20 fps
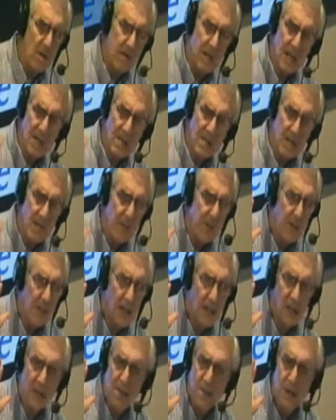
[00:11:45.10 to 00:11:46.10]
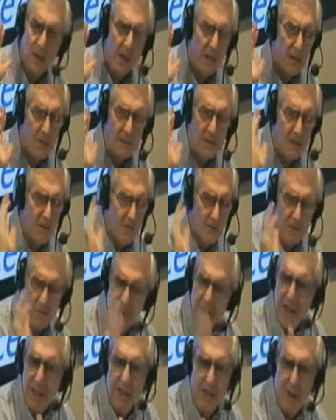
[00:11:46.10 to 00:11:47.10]
is that something that is
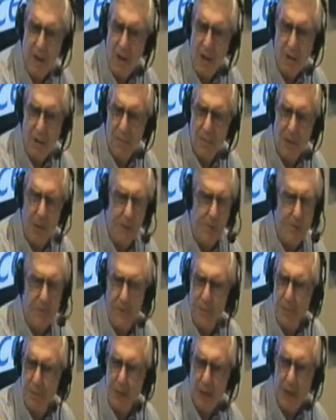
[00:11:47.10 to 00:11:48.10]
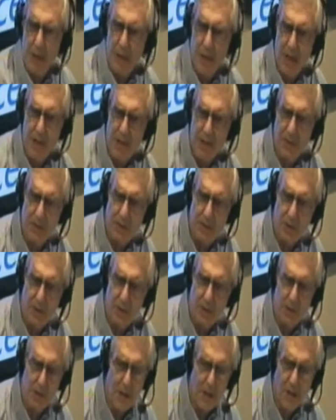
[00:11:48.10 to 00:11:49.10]
really all for the bureaucrats in
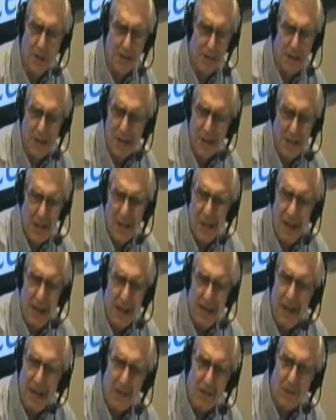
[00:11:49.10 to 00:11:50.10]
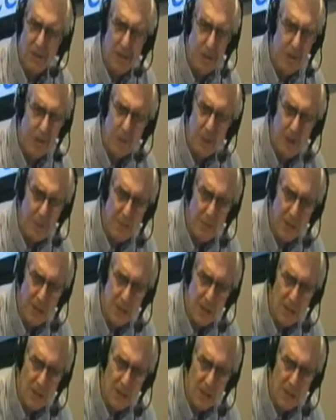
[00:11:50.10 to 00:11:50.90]
Victoria that I don't need to pay much